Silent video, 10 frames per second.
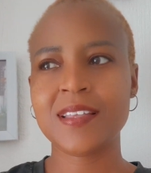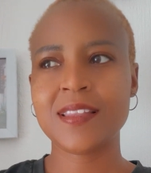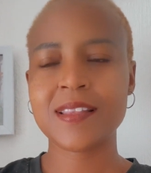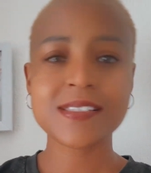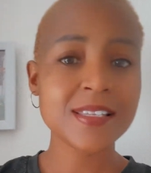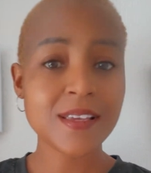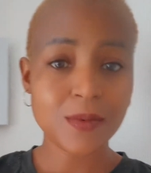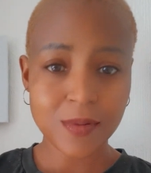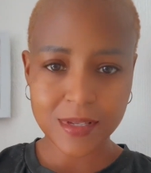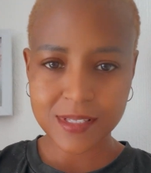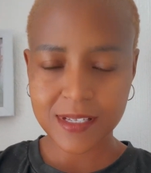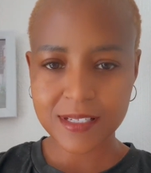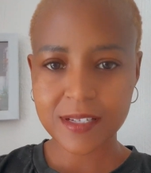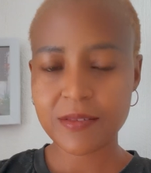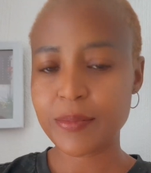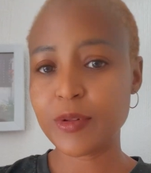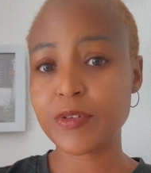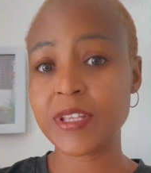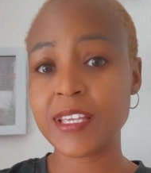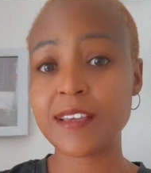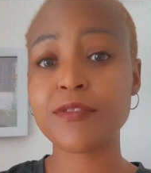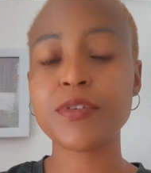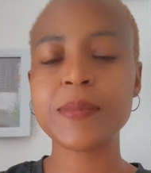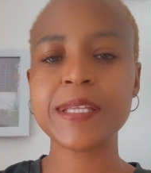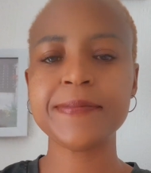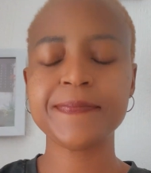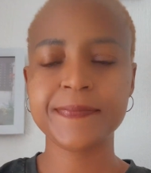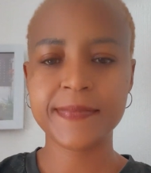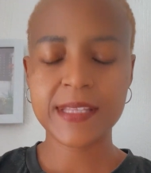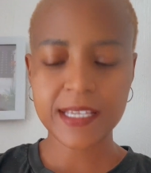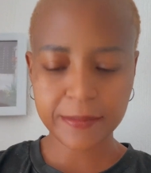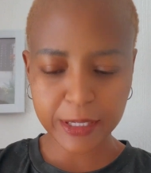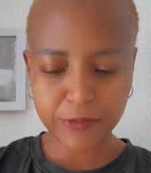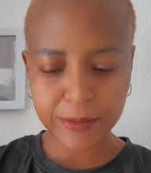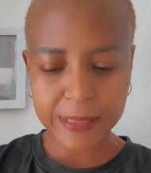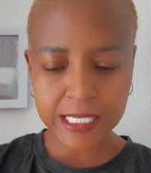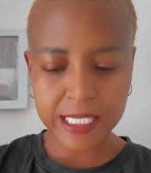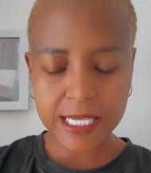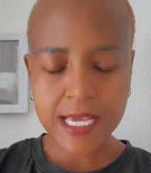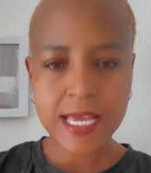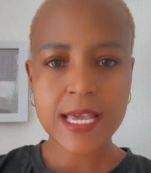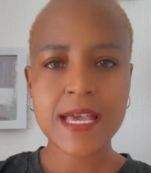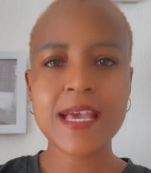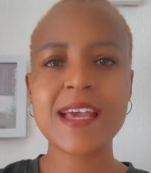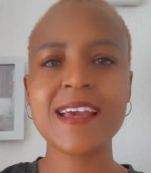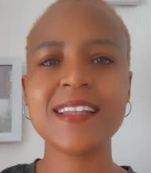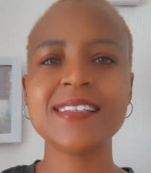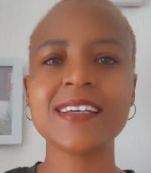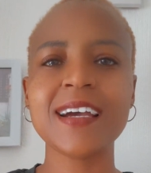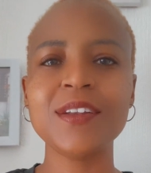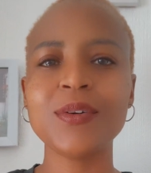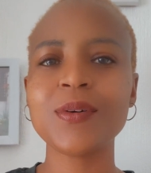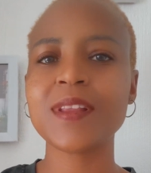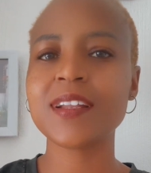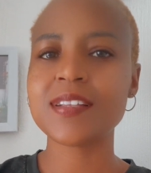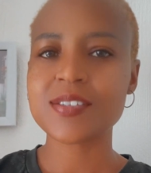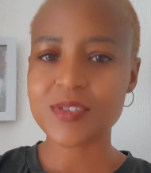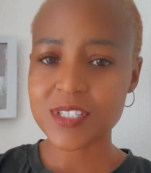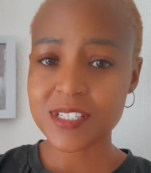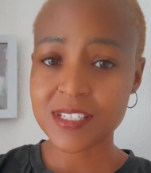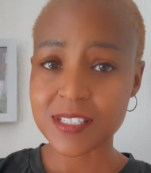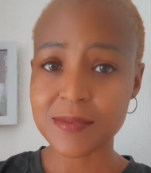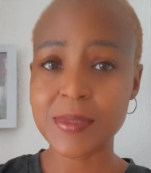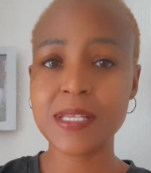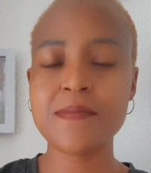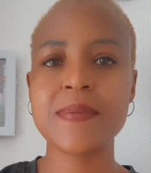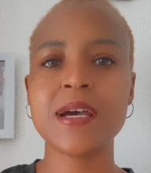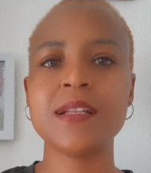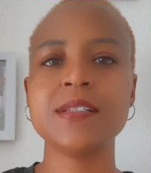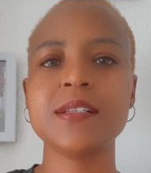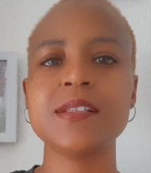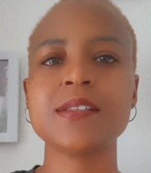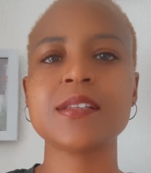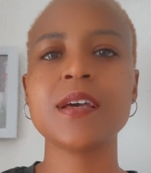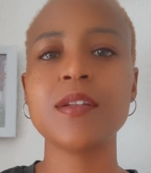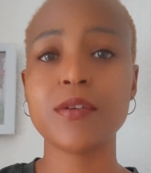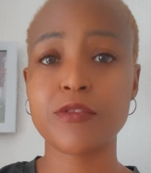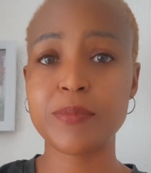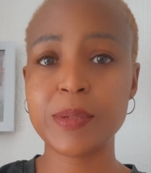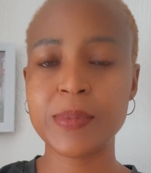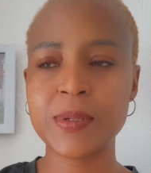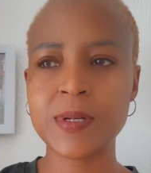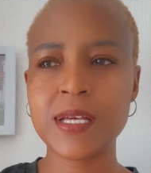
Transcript: This year was a terrible year for me and my family and I know that it's not just me, but it's a lot of people.